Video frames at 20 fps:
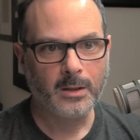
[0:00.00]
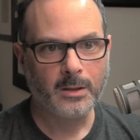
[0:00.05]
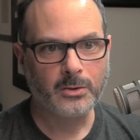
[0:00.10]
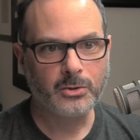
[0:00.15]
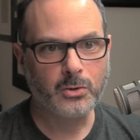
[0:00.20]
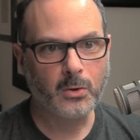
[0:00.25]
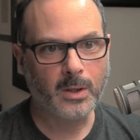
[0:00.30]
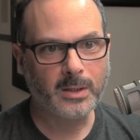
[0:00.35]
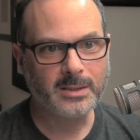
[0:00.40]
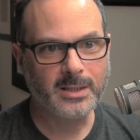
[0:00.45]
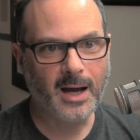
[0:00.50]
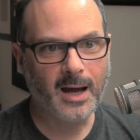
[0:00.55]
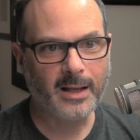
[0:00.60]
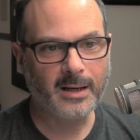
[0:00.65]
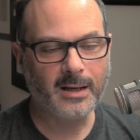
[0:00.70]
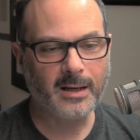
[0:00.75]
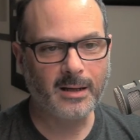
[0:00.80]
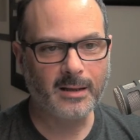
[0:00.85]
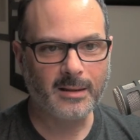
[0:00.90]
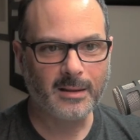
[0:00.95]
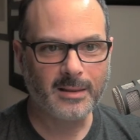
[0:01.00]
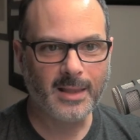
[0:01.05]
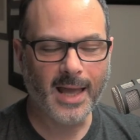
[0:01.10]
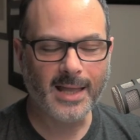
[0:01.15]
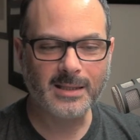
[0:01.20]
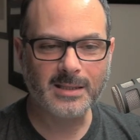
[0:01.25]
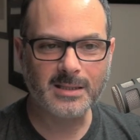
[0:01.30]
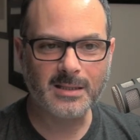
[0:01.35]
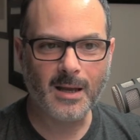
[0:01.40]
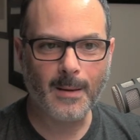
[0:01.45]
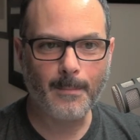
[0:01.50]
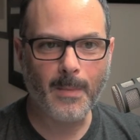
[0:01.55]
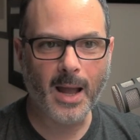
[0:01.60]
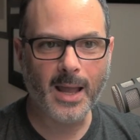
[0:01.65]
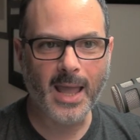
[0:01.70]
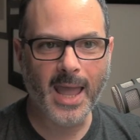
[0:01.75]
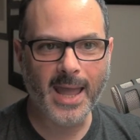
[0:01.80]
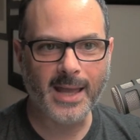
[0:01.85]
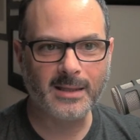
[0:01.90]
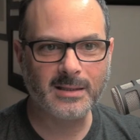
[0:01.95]
Jordana. That's uh, my
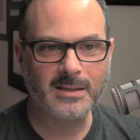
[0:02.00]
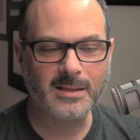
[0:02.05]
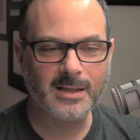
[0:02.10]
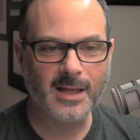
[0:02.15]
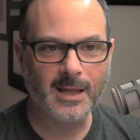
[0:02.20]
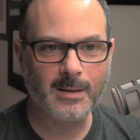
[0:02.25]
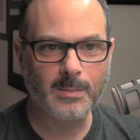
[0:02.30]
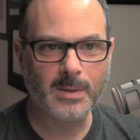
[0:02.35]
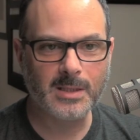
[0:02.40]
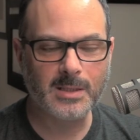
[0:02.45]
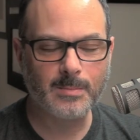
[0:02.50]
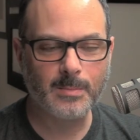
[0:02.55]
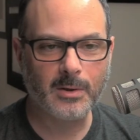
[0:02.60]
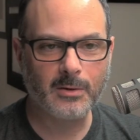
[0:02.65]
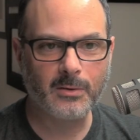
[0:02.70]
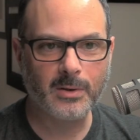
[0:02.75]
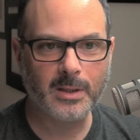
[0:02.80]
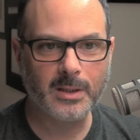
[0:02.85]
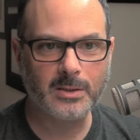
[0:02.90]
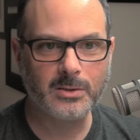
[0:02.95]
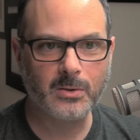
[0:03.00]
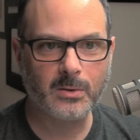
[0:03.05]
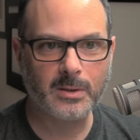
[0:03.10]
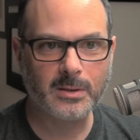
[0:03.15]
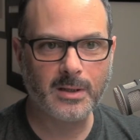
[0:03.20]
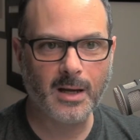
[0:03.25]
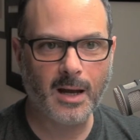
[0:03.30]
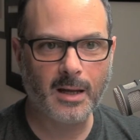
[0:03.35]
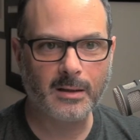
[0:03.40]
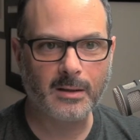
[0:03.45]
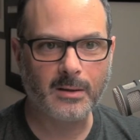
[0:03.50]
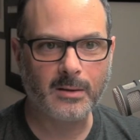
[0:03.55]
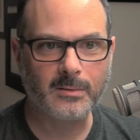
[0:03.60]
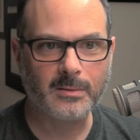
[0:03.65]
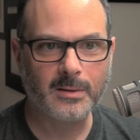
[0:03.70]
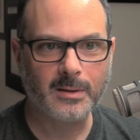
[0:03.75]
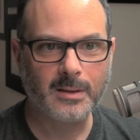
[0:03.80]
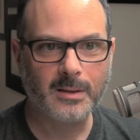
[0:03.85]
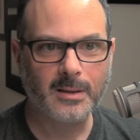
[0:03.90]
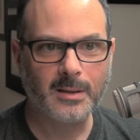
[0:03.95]
aunt's name is Marie Jordana.
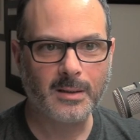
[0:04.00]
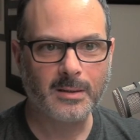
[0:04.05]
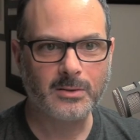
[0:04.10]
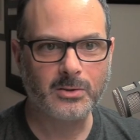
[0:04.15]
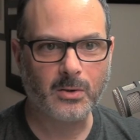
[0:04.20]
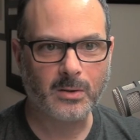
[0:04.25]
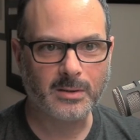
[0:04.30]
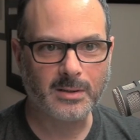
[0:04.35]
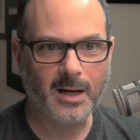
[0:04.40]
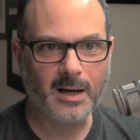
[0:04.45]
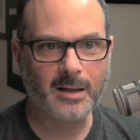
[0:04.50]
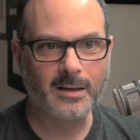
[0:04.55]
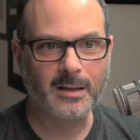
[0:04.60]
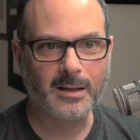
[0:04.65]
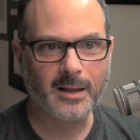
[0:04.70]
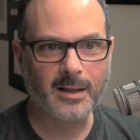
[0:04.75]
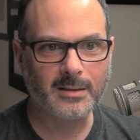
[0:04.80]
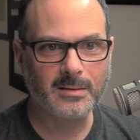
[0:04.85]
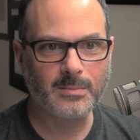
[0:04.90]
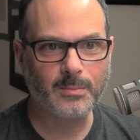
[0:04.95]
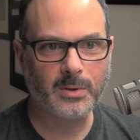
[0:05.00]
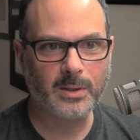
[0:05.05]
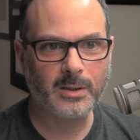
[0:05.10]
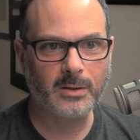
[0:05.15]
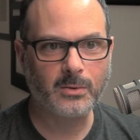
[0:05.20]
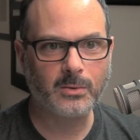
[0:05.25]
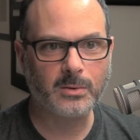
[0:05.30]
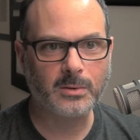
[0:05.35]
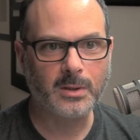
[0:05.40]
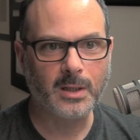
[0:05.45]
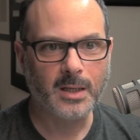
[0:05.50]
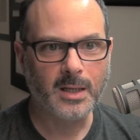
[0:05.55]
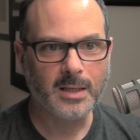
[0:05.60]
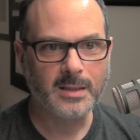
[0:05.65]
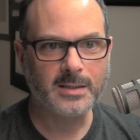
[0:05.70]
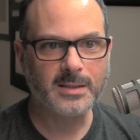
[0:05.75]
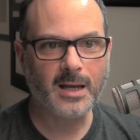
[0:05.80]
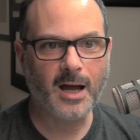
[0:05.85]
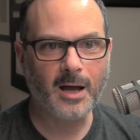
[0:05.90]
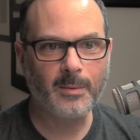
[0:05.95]
Jordana, that's pretty cool.
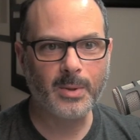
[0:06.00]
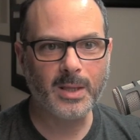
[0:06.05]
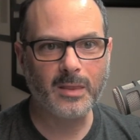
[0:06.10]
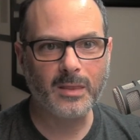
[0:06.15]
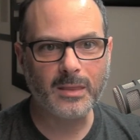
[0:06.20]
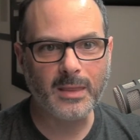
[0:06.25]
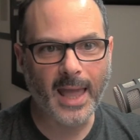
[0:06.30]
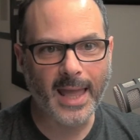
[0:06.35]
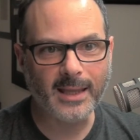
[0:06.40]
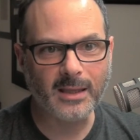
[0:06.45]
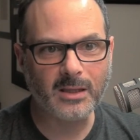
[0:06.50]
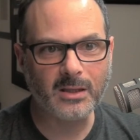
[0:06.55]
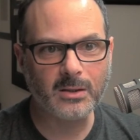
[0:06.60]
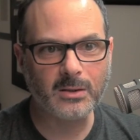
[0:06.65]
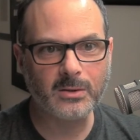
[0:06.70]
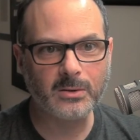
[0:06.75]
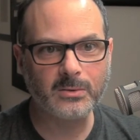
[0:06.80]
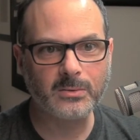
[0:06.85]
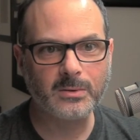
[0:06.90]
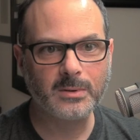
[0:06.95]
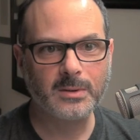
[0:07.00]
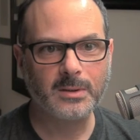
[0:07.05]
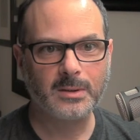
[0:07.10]
Sabi, thank you.